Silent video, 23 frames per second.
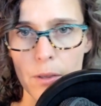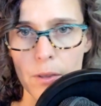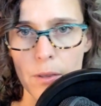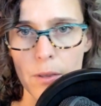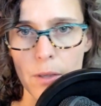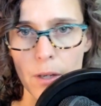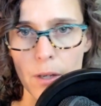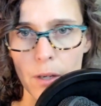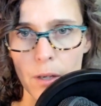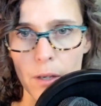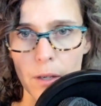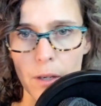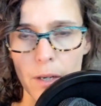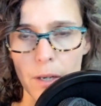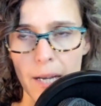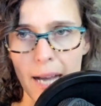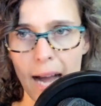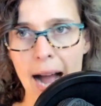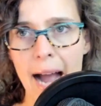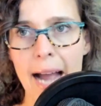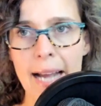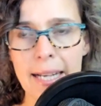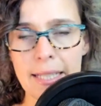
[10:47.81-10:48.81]
the
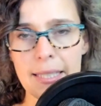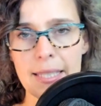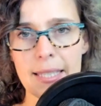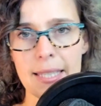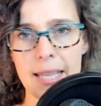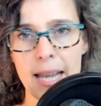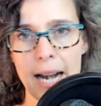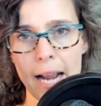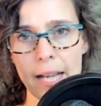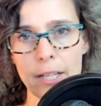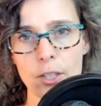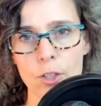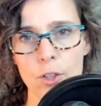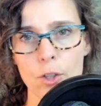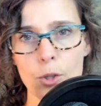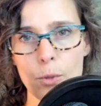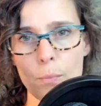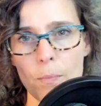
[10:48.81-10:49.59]
guides that I knew